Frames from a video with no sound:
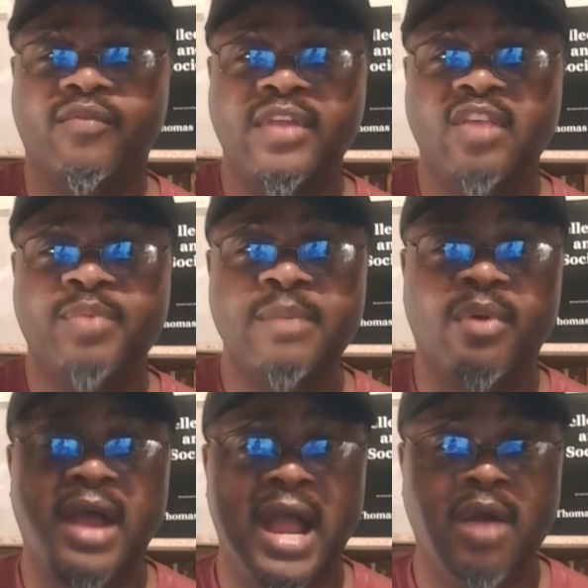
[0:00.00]
these
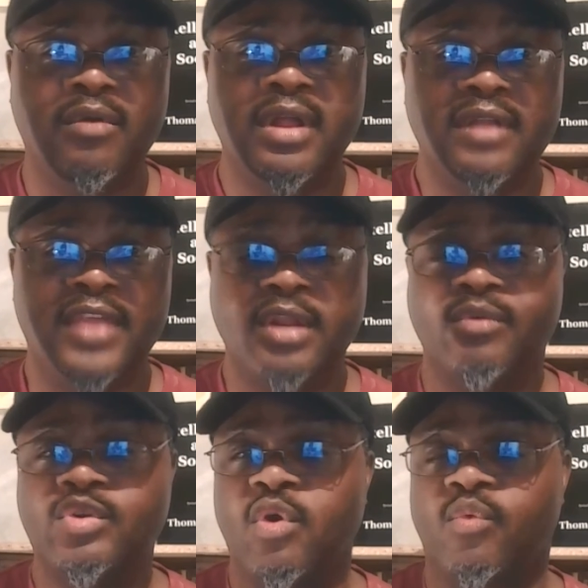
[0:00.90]
people out. They
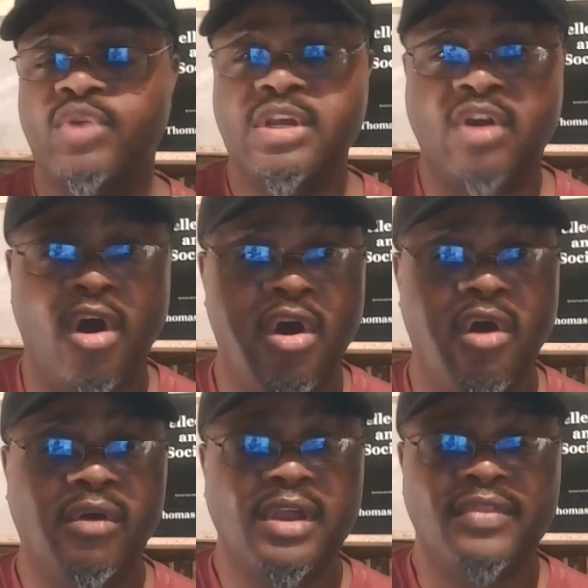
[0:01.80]
don't do a
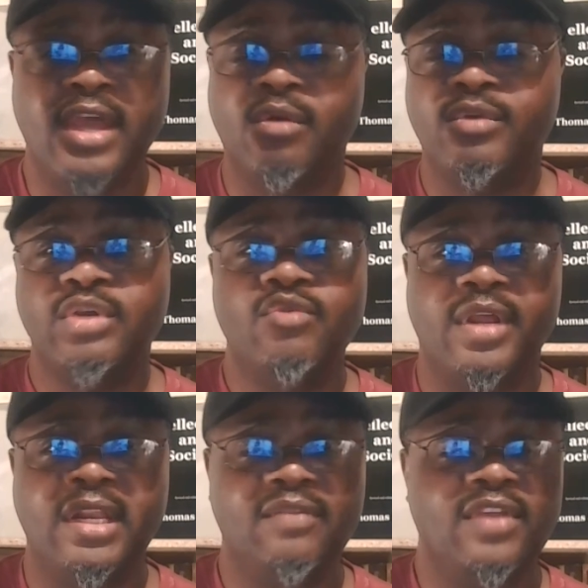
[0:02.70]
recall. They don't do
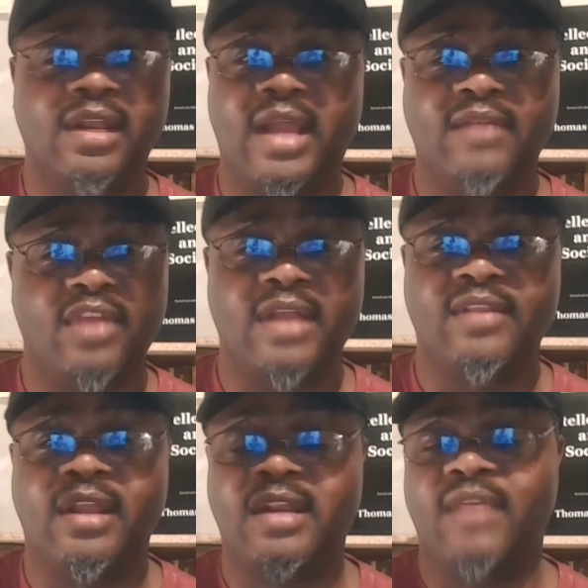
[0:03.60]
anything like that.
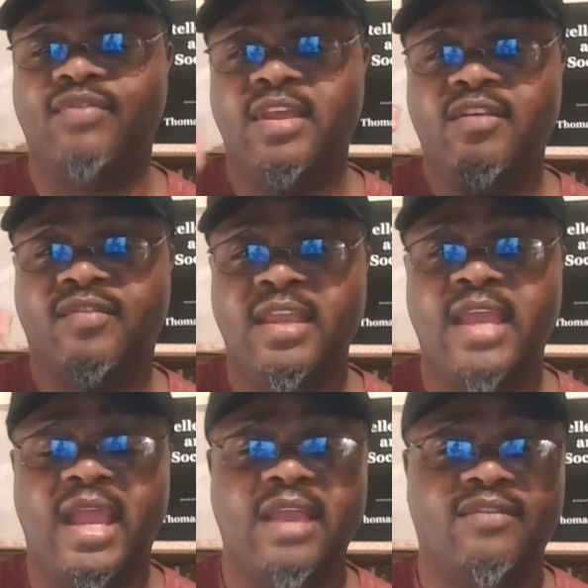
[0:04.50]
They let these
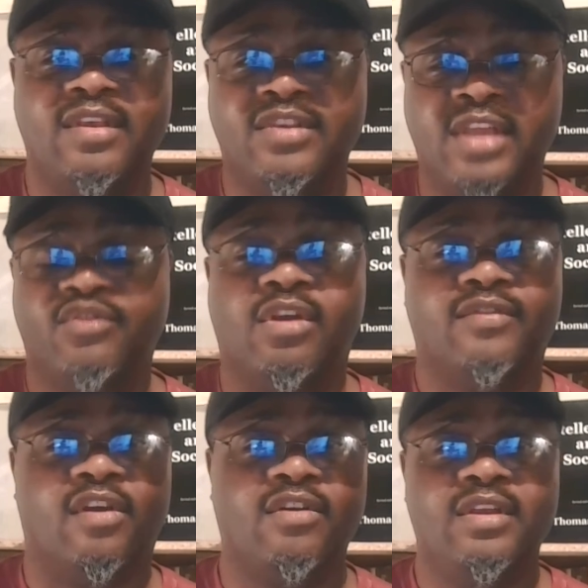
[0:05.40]
DAs, these district
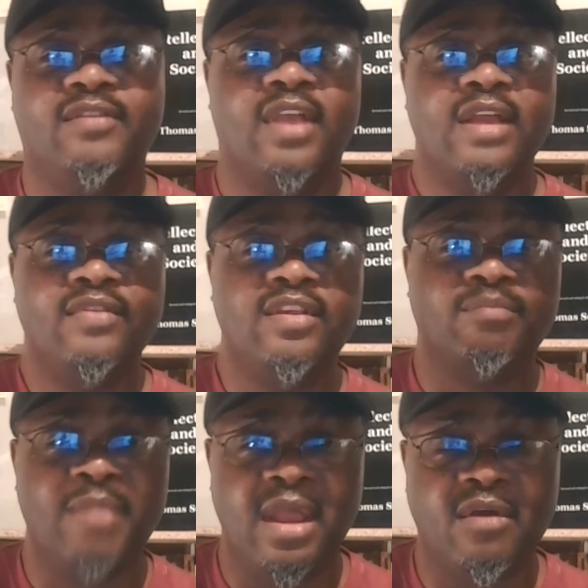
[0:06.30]
attorneys, these
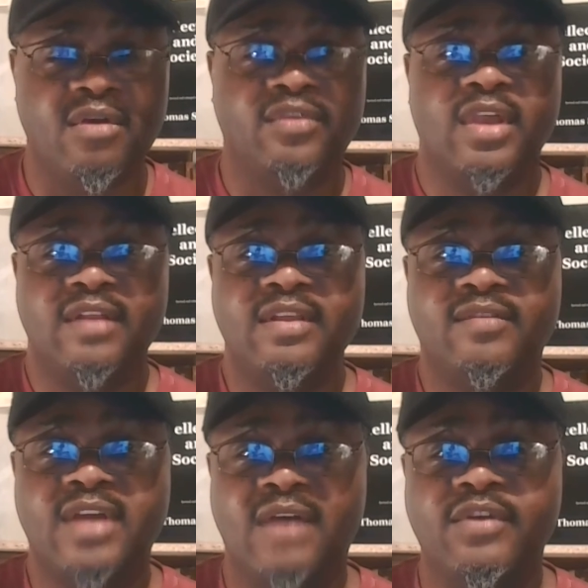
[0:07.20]
mayors, these
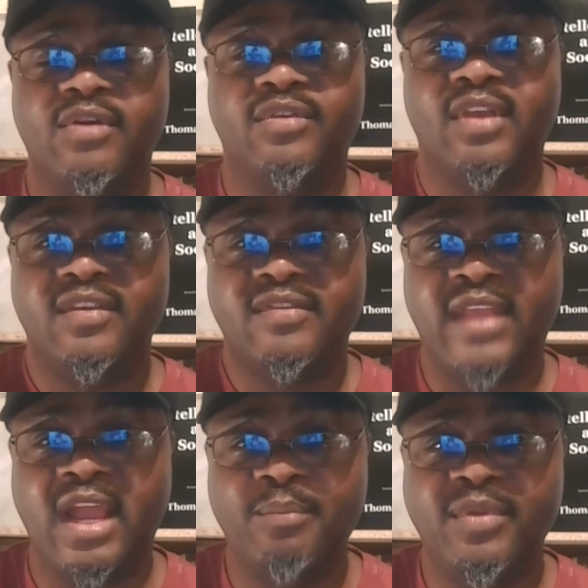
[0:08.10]
governors
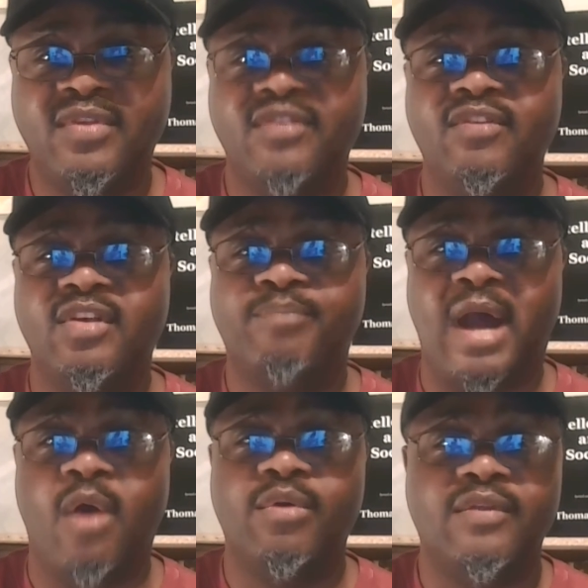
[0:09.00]
stay in positions of
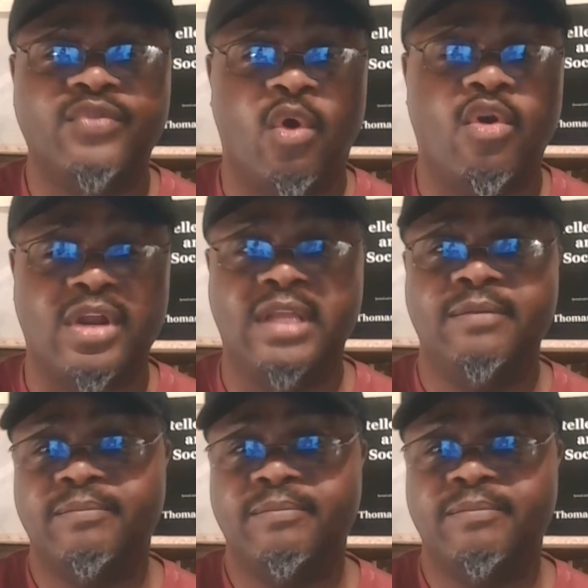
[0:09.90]
power and authority